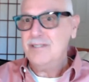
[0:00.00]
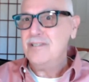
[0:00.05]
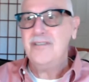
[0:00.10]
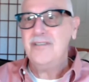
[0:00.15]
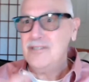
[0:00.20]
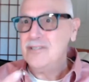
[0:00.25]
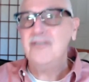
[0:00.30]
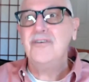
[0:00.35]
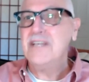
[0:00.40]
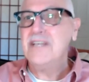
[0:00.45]

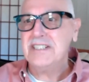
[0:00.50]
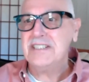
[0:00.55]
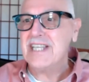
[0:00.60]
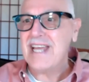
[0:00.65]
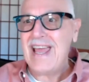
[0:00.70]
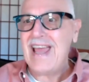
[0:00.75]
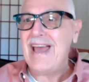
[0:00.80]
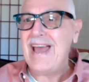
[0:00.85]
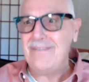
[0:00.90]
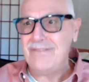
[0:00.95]
you get to
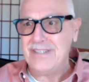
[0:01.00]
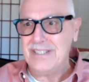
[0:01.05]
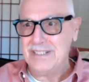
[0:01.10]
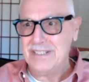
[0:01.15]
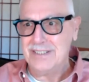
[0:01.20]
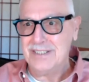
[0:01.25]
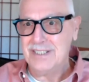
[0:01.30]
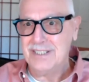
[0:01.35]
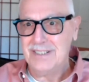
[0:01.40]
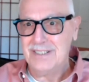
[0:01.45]
have it.
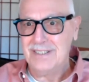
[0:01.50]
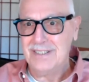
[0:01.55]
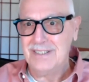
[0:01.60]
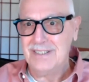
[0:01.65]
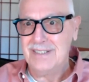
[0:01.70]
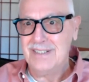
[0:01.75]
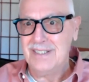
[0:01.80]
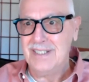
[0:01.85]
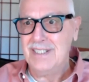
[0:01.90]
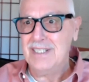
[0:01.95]

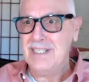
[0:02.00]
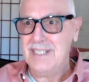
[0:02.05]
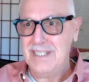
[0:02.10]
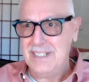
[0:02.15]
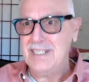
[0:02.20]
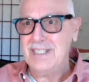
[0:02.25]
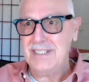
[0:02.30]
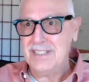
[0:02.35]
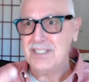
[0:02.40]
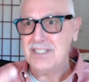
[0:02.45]

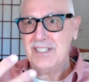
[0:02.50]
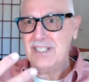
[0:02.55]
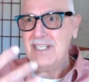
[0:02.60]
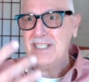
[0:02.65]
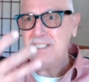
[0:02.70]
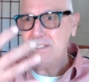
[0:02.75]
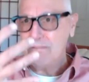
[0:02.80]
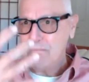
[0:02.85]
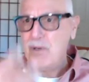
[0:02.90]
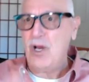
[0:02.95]

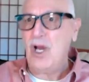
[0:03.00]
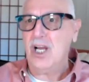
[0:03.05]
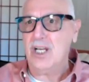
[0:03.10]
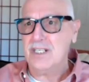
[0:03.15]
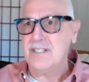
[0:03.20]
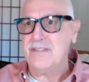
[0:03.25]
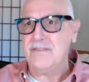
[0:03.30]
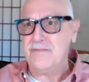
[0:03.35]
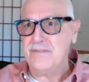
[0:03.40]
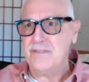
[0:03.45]
It's part
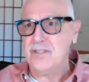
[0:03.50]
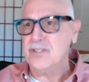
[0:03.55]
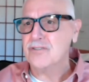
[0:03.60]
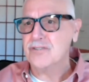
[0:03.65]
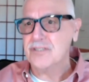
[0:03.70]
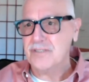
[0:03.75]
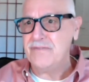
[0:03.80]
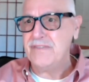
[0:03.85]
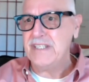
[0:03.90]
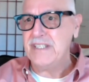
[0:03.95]
of your
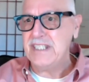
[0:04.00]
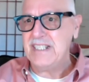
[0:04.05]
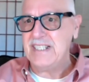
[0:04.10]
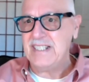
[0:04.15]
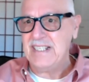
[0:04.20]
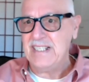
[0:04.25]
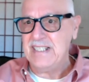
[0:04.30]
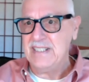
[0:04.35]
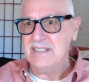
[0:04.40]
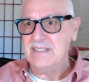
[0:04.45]

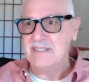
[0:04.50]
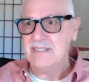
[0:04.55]
divinity.